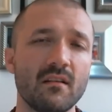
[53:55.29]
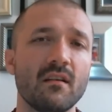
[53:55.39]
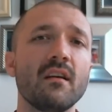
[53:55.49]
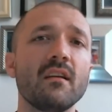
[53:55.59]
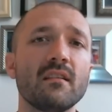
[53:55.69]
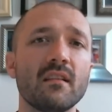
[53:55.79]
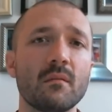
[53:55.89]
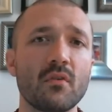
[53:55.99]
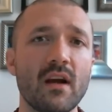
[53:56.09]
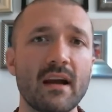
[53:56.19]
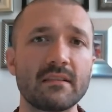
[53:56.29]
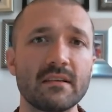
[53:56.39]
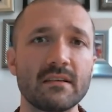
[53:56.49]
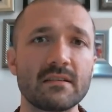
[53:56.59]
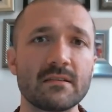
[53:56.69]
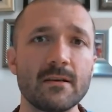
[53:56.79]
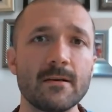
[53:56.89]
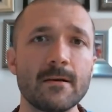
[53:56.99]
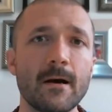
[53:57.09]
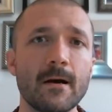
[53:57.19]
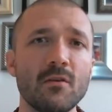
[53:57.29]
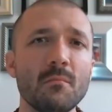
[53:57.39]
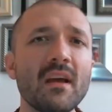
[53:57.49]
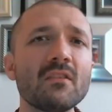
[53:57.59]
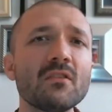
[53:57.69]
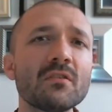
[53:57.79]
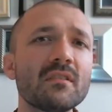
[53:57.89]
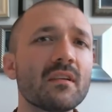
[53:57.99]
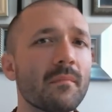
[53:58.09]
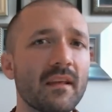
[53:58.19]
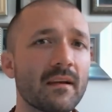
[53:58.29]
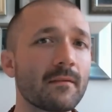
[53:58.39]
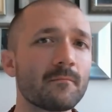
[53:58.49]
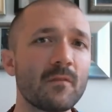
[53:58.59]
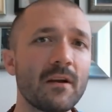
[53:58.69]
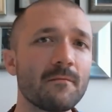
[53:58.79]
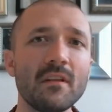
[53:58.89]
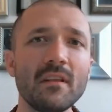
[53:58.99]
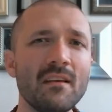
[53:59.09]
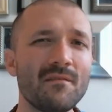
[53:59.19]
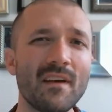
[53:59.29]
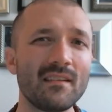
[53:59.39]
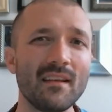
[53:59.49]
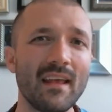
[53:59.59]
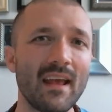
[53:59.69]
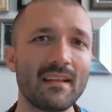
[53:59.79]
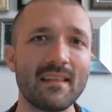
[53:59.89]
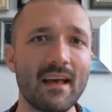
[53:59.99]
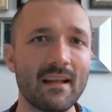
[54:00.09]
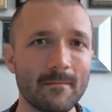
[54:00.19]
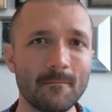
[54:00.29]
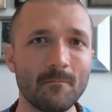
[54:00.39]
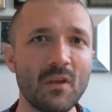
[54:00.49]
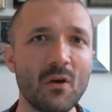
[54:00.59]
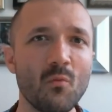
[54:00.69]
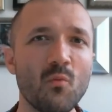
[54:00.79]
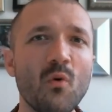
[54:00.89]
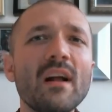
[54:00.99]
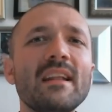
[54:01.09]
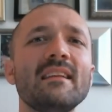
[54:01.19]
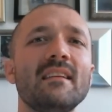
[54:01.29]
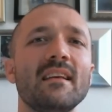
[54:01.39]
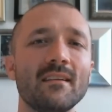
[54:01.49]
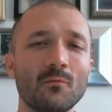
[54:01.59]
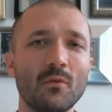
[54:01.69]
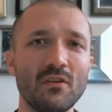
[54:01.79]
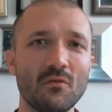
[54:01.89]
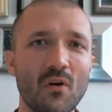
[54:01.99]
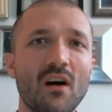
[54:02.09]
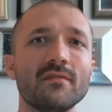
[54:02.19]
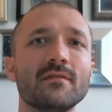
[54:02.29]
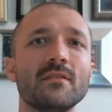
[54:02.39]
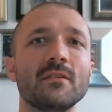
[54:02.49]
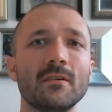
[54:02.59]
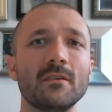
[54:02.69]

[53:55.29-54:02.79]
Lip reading: into the practice, you might learn something, right? Really investigate that. What is it when you offer